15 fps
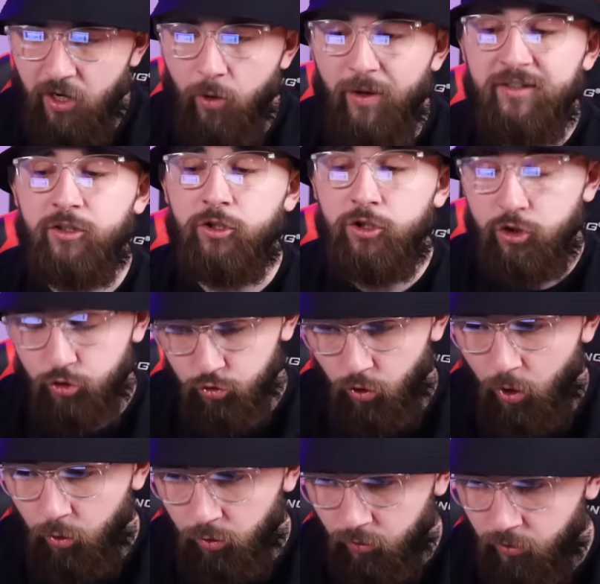know as a
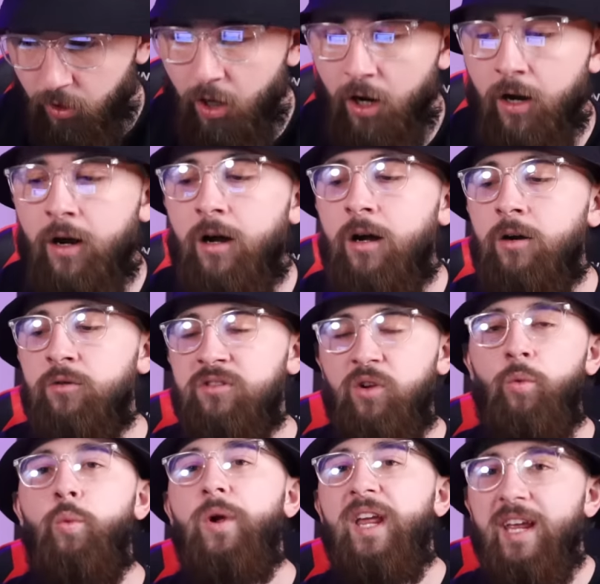stroller. Oh, so
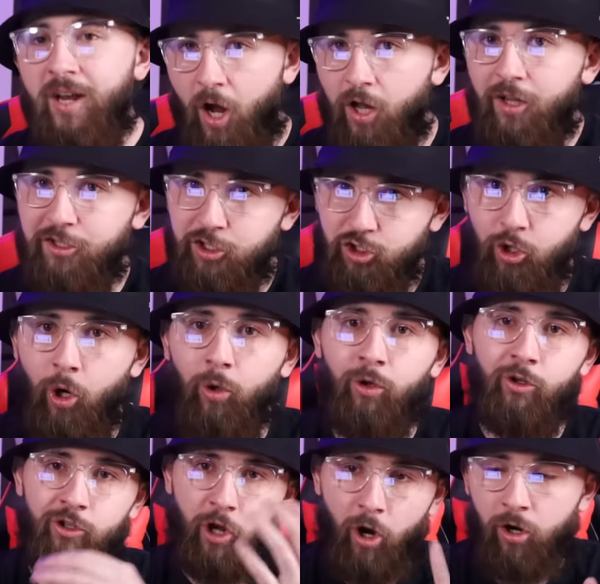we call it stroller,
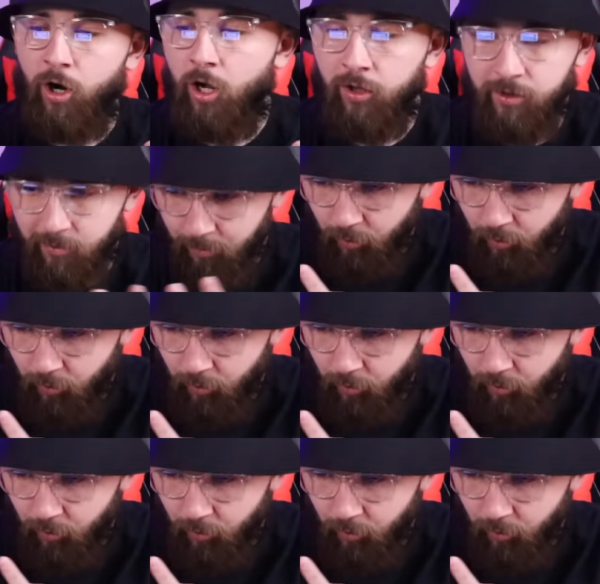y'all call it a